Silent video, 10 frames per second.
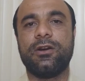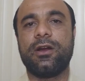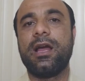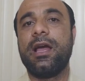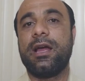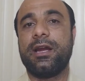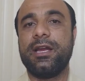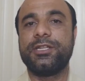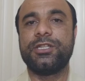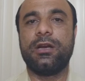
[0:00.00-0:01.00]
they are
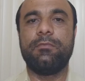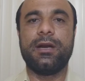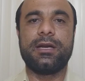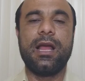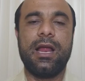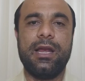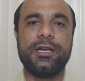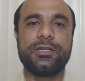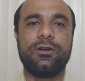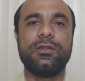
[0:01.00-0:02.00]
rational, but
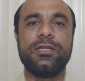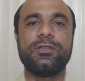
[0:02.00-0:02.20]
later on,